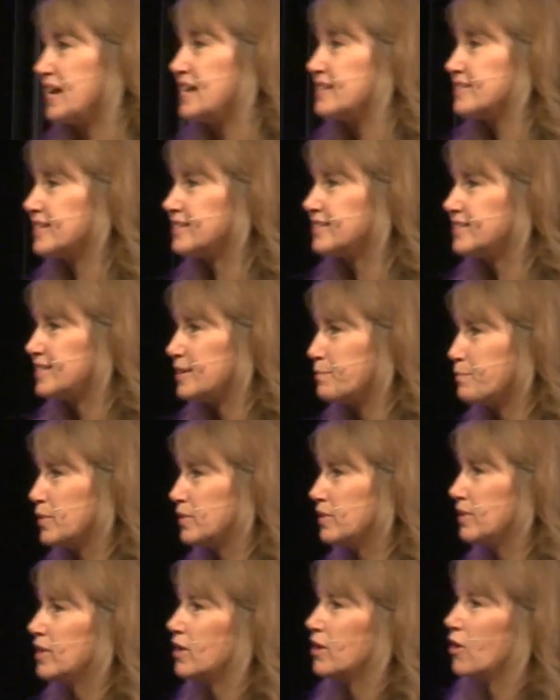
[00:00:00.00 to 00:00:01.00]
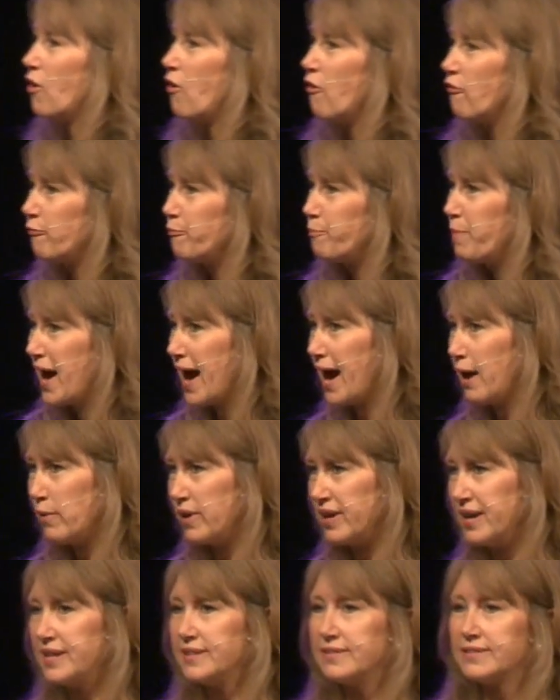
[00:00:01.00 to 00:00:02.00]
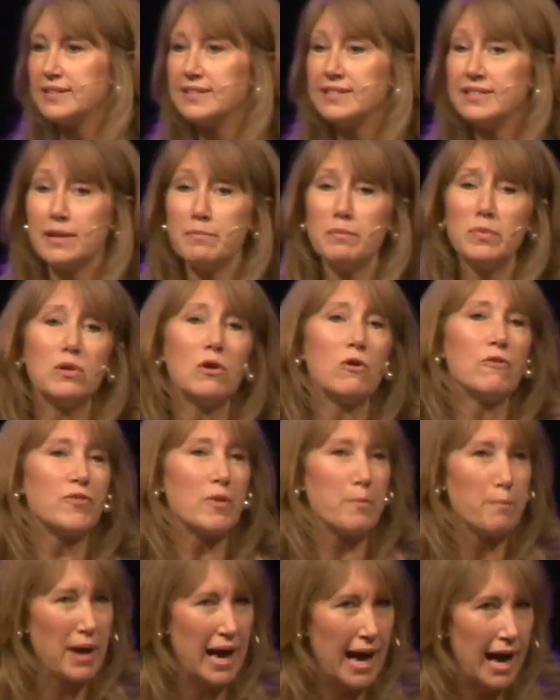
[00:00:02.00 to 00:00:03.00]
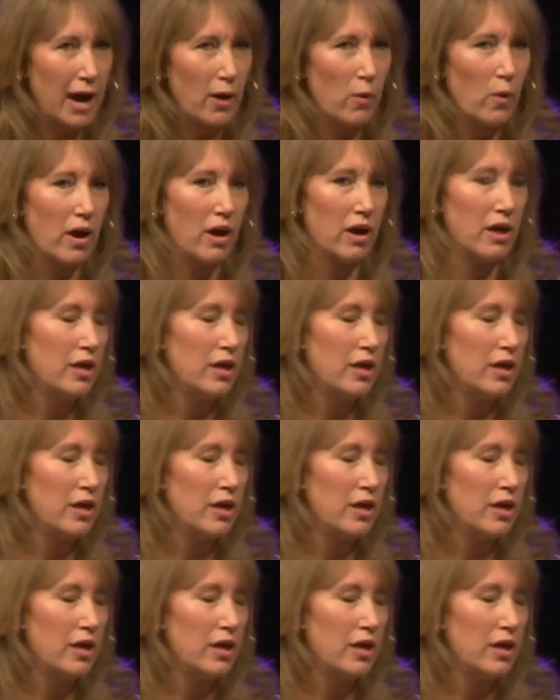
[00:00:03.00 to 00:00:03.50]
it's a symbol of power. It's a symbol of the power